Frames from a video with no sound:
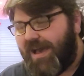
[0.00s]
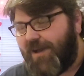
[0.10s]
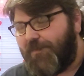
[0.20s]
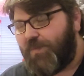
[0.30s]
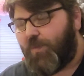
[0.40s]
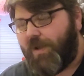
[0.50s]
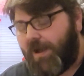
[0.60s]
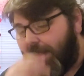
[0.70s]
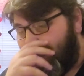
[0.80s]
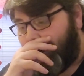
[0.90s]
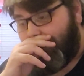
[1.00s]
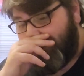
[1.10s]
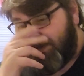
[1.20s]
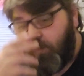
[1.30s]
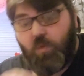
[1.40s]
We
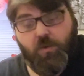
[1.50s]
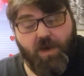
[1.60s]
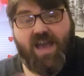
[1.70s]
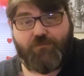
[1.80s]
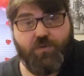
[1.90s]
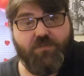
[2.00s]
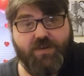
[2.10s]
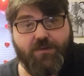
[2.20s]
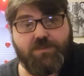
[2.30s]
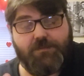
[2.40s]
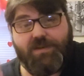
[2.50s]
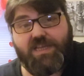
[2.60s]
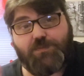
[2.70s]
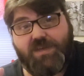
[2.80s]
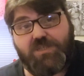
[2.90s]
will have all the funnels in
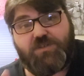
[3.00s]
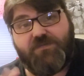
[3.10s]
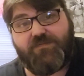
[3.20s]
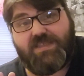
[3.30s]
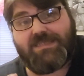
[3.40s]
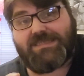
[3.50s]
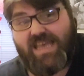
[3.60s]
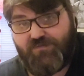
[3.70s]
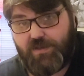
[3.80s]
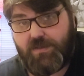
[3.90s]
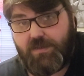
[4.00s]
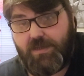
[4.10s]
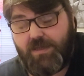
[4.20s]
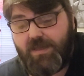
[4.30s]
place. By issue 57,